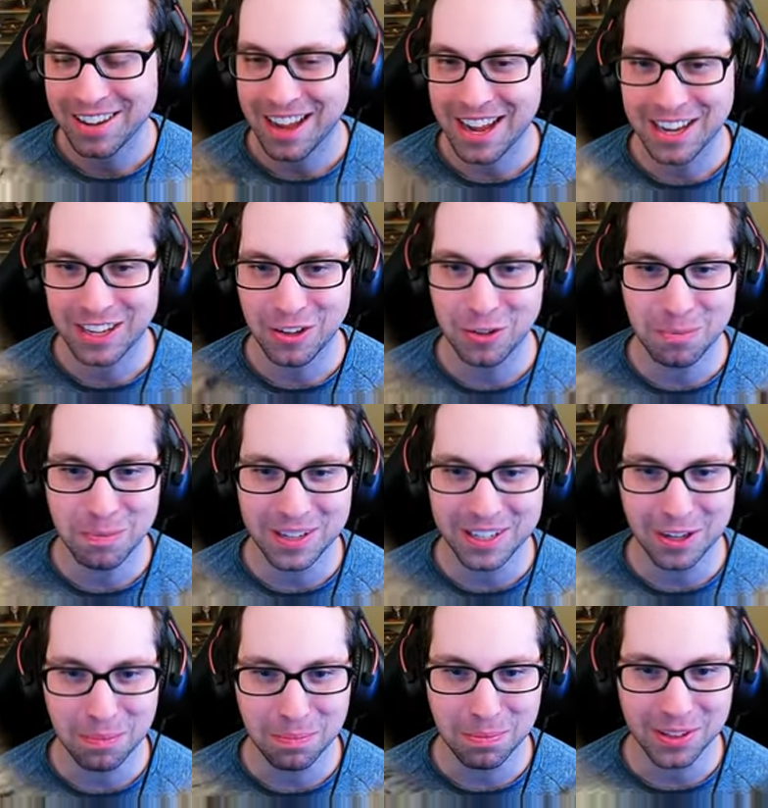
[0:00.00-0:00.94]
I could be
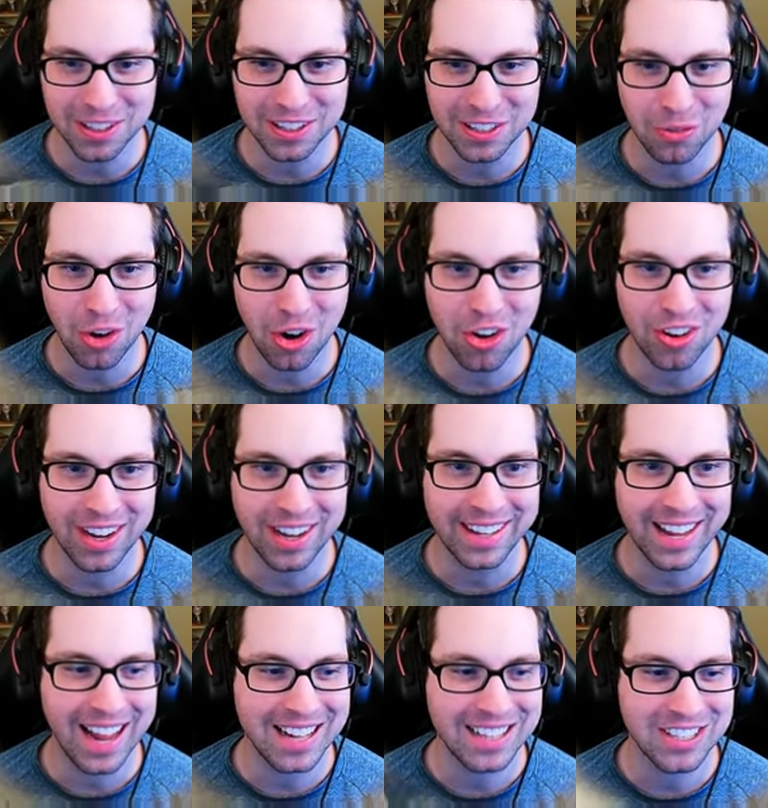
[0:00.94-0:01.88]
completely wrong
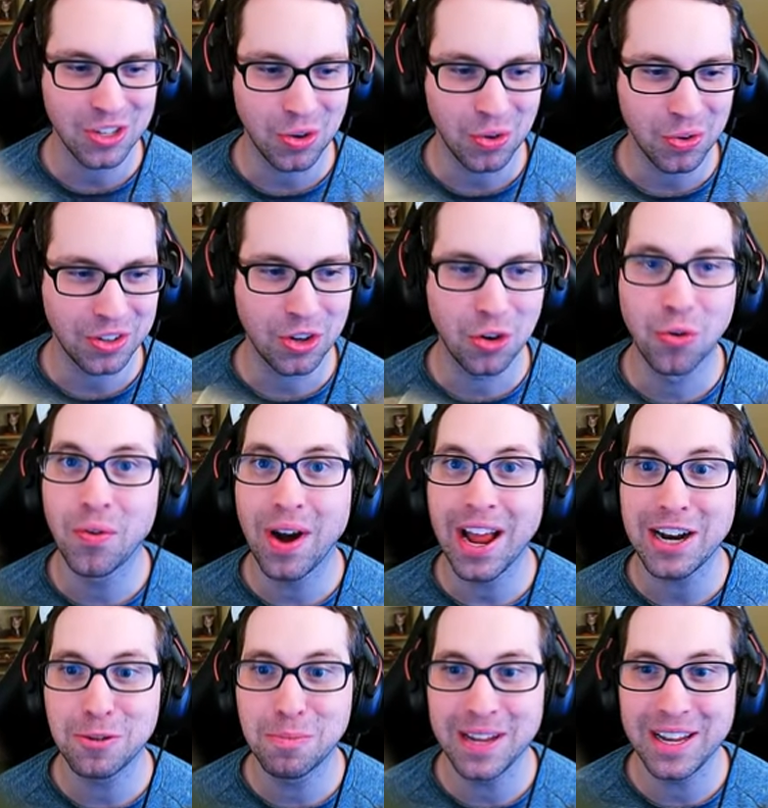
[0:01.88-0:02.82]
on that, so
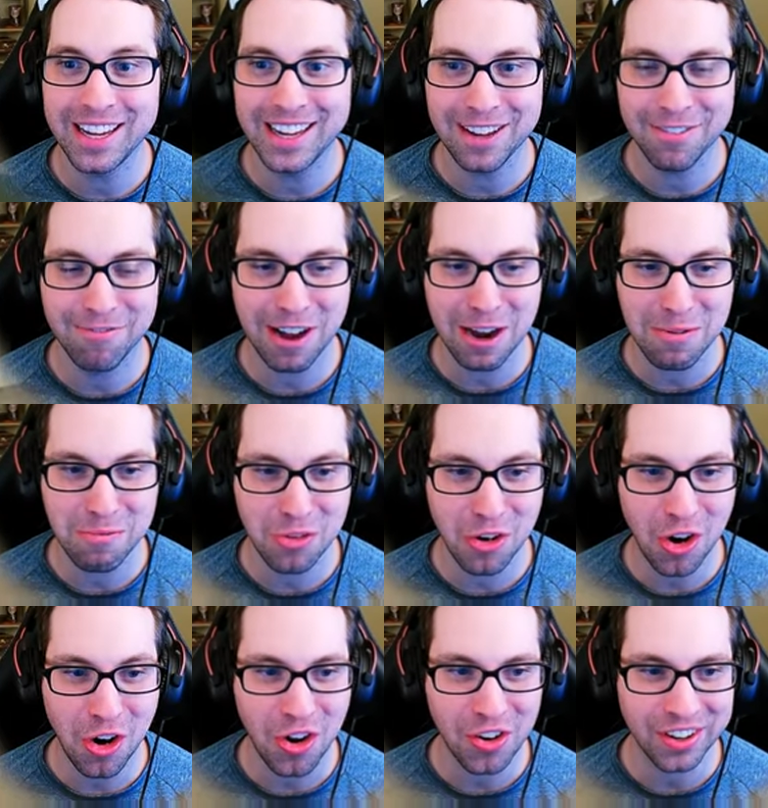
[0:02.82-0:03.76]
correct me if I'm
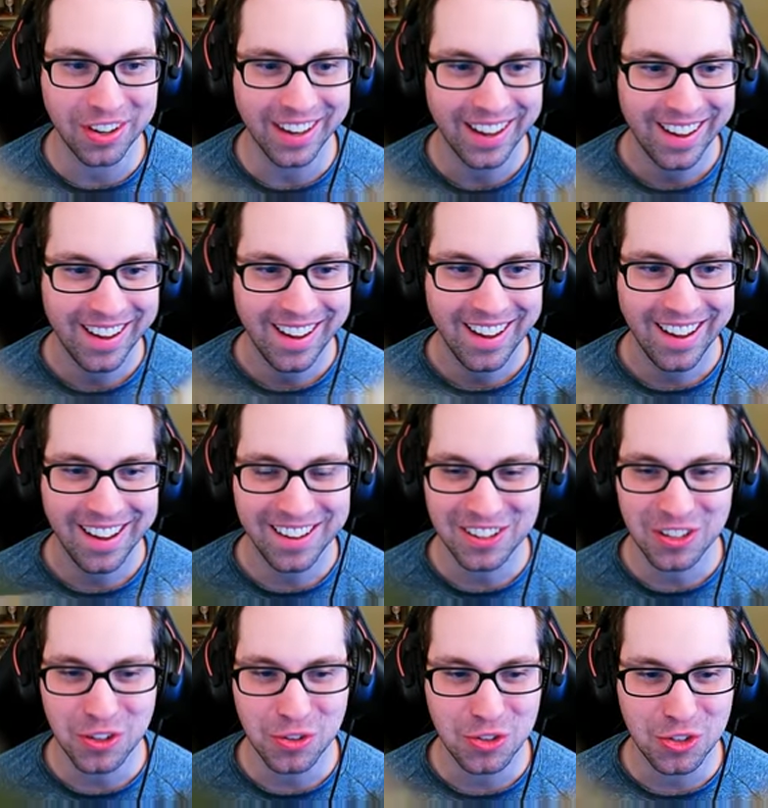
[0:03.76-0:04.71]
wrong, uh,
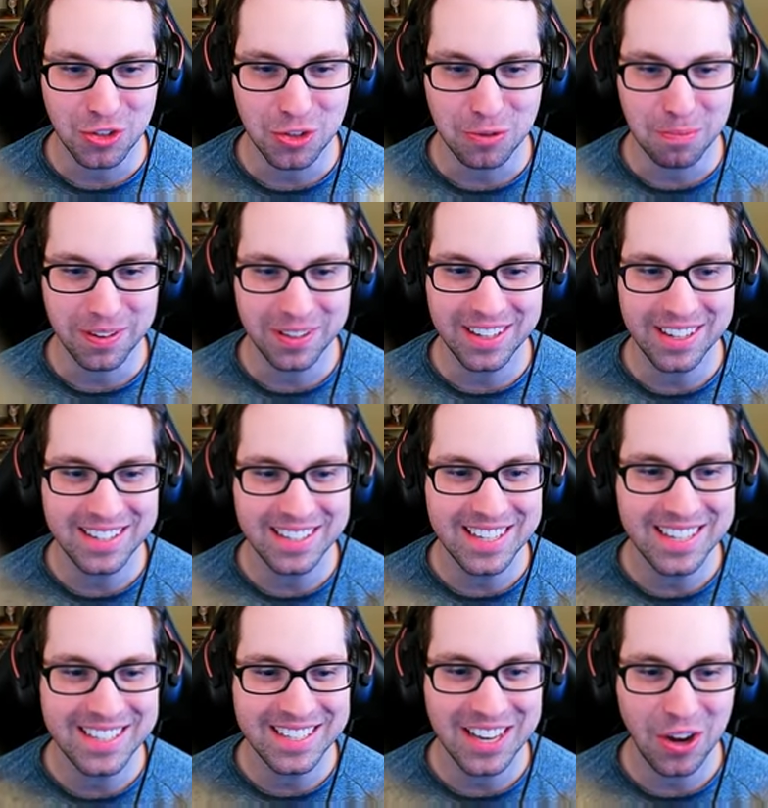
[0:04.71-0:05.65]
YouTube. But the
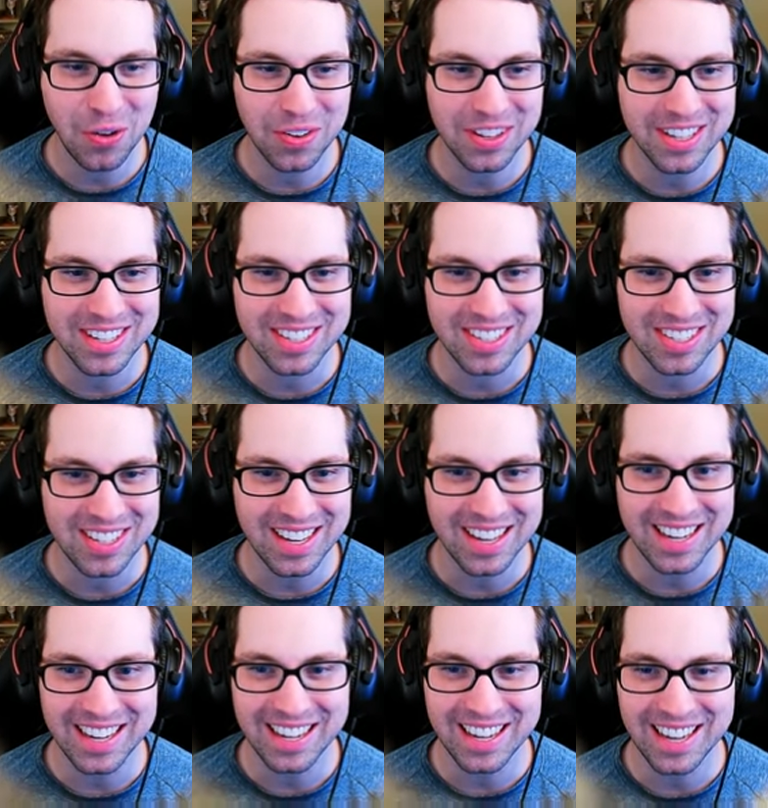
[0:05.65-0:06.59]
detail in this
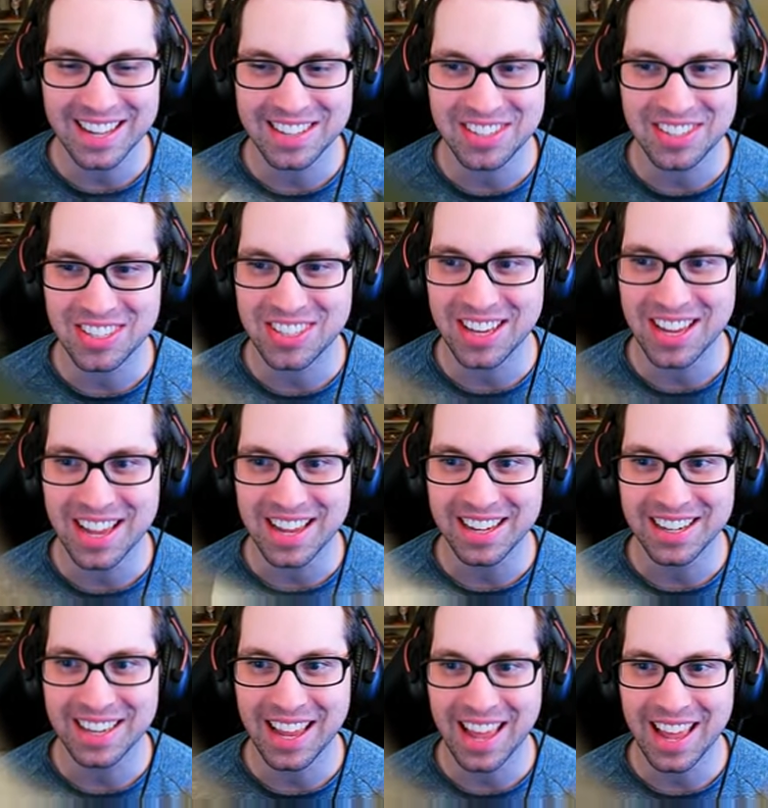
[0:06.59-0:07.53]
city is
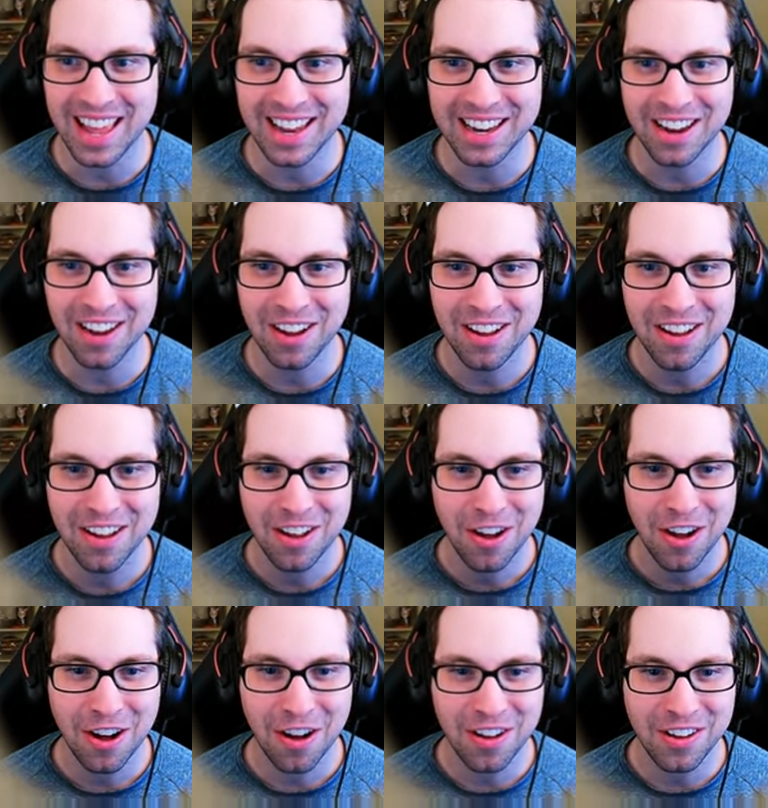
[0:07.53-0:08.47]
sick, and
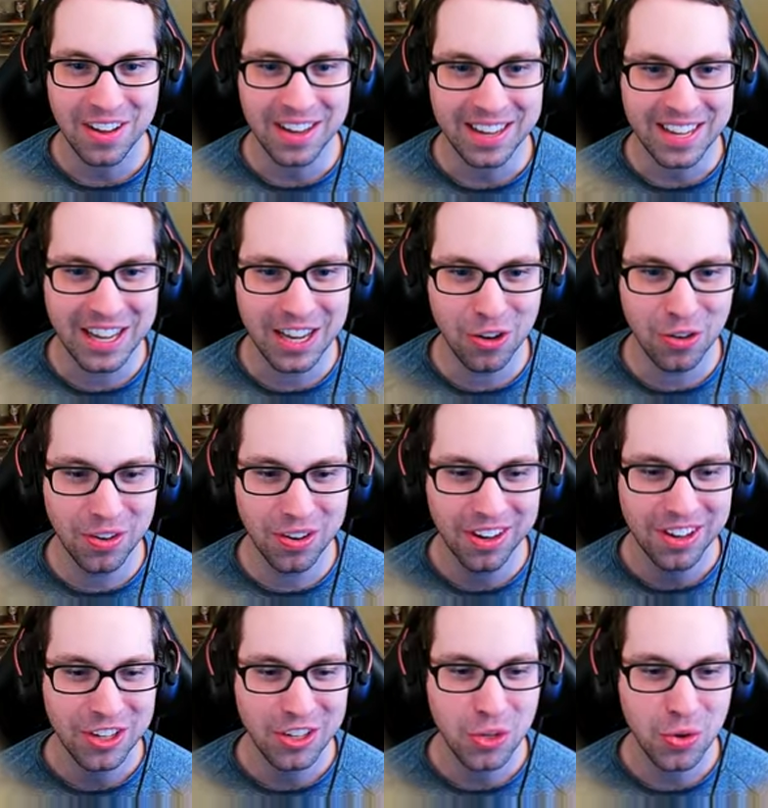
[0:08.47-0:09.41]
here
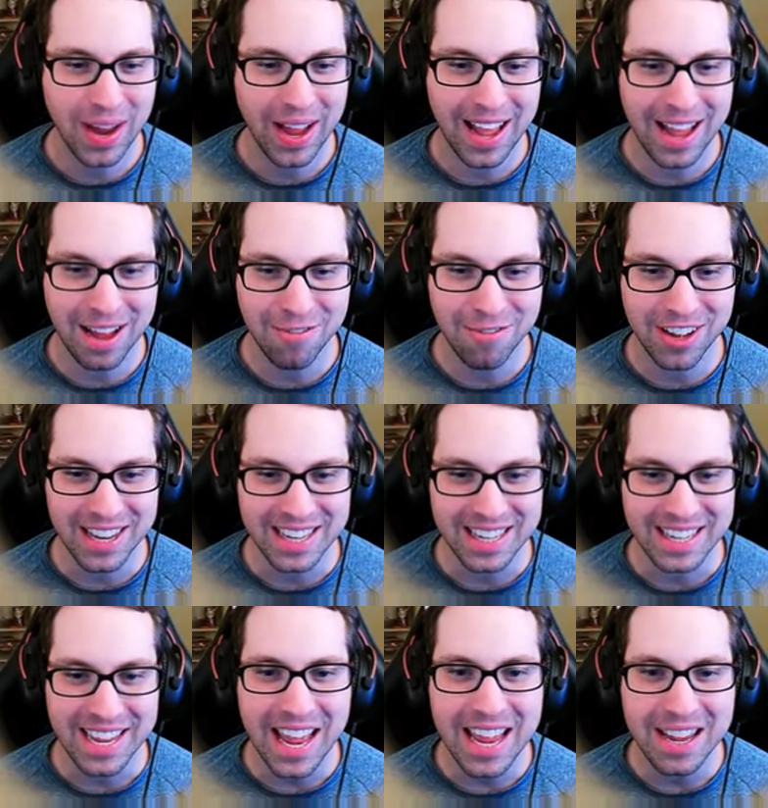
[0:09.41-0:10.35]
you have
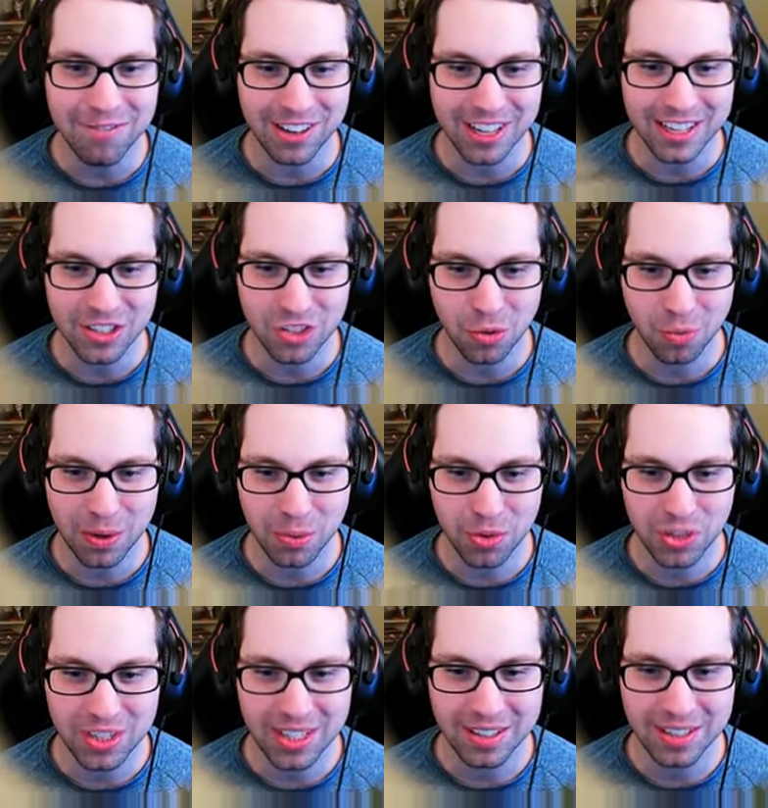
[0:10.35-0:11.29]
Yavin, so we
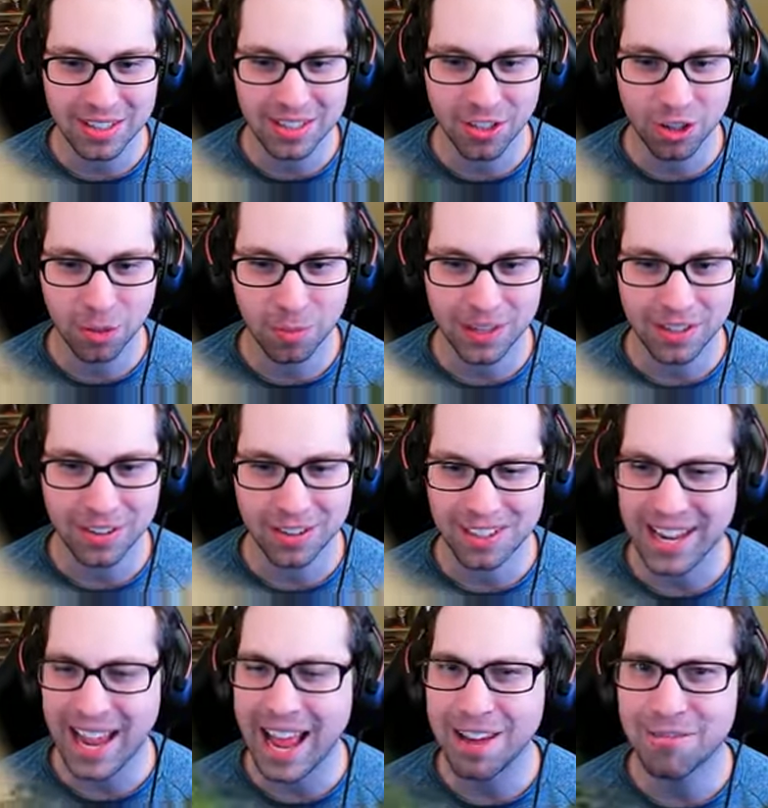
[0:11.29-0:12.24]
will see this a little bit.
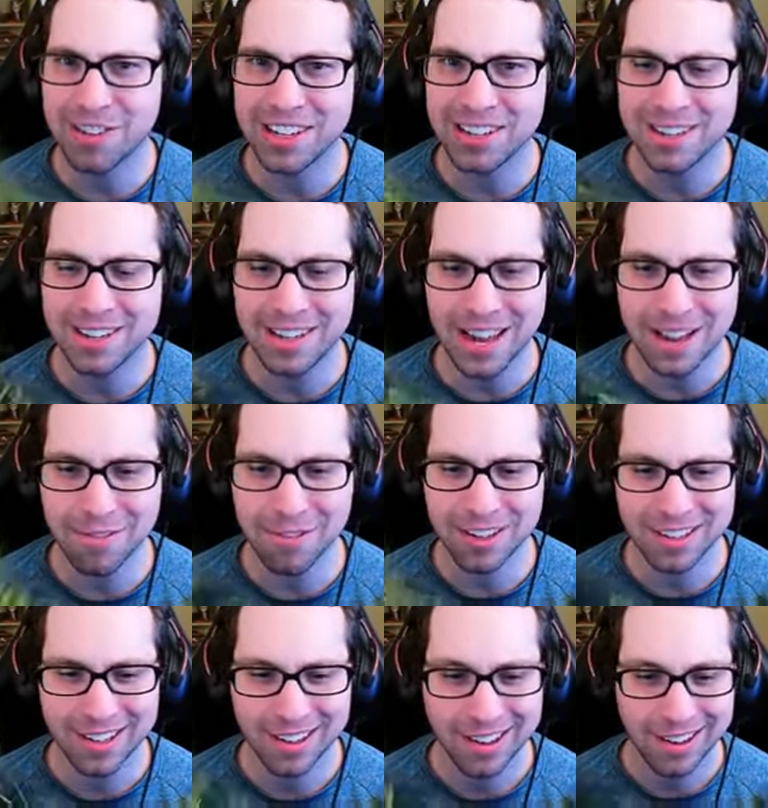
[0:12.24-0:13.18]
Yavin,
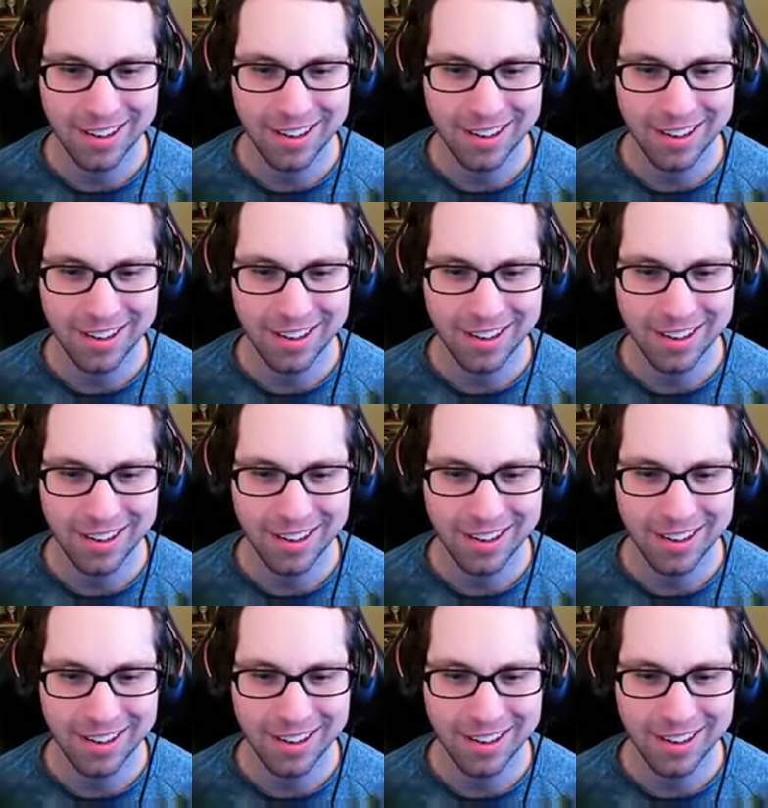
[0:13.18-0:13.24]
Yavin.